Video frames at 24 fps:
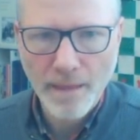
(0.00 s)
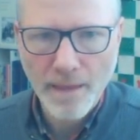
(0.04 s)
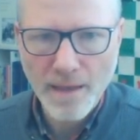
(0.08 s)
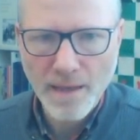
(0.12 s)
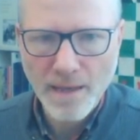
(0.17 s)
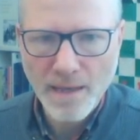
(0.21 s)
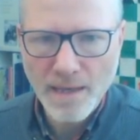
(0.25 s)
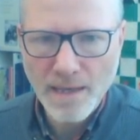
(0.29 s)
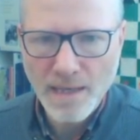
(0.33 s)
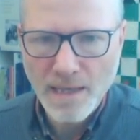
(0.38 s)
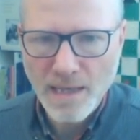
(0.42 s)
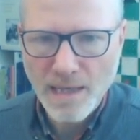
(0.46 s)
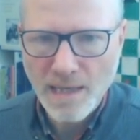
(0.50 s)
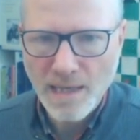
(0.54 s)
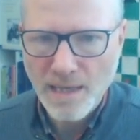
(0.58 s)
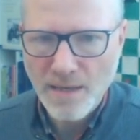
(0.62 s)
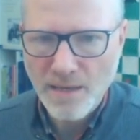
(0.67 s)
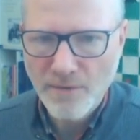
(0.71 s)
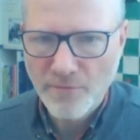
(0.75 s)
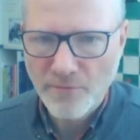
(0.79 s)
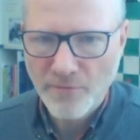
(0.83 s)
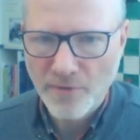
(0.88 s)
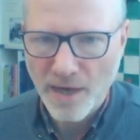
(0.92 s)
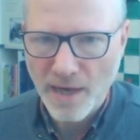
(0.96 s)

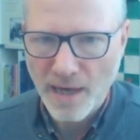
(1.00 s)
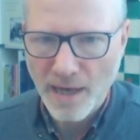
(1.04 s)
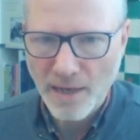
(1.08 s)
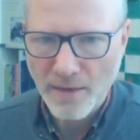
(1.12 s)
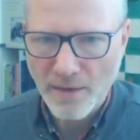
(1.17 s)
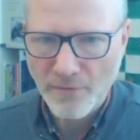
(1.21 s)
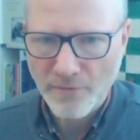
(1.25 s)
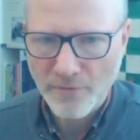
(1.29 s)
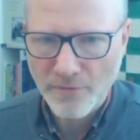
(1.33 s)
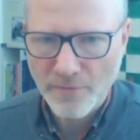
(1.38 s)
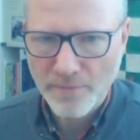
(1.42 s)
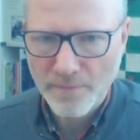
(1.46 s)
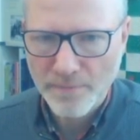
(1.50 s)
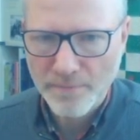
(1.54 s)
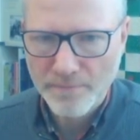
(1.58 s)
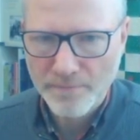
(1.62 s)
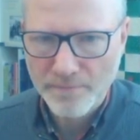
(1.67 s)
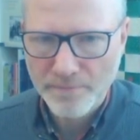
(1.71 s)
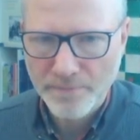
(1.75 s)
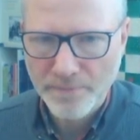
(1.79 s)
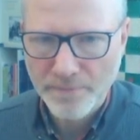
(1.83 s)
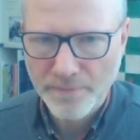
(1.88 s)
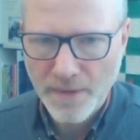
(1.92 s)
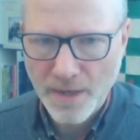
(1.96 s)
e5.
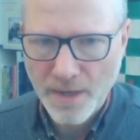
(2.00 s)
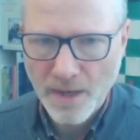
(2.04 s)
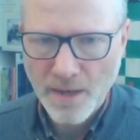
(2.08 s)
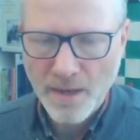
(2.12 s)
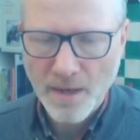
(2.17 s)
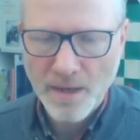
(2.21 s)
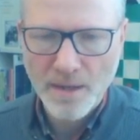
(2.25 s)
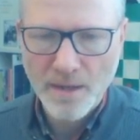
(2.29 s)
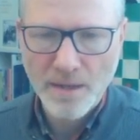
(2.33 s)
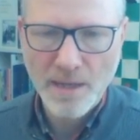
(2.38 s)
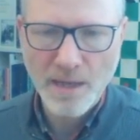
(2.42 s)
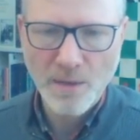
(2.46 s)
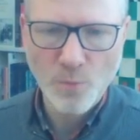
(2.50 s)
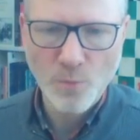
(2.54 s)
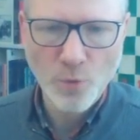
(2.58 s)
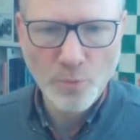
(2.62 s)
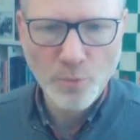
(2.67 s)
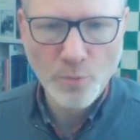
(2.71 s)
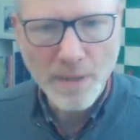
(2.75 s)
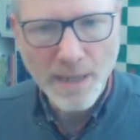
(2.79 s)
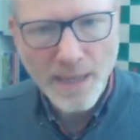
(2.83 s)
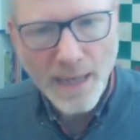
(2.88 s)
That would be